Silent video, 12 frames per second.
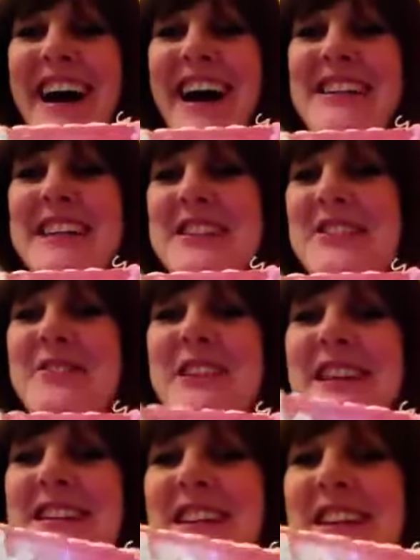As I do with
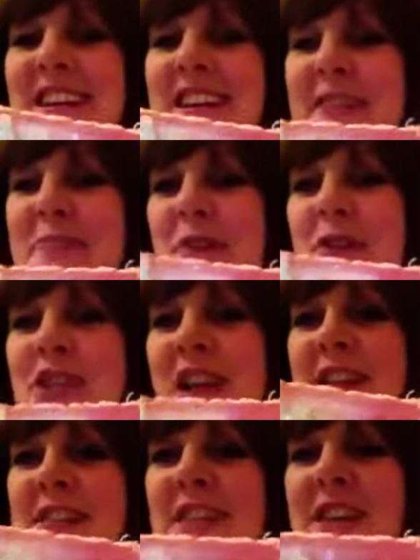these little
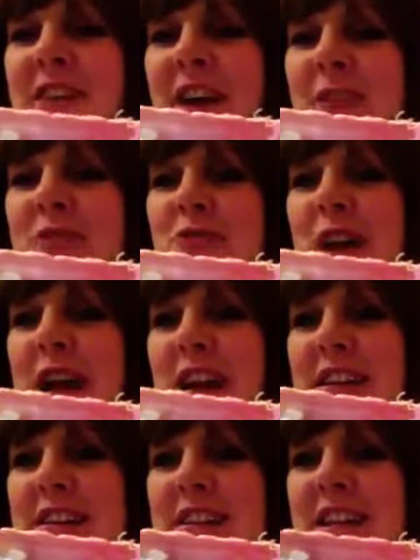projects to give out as racks,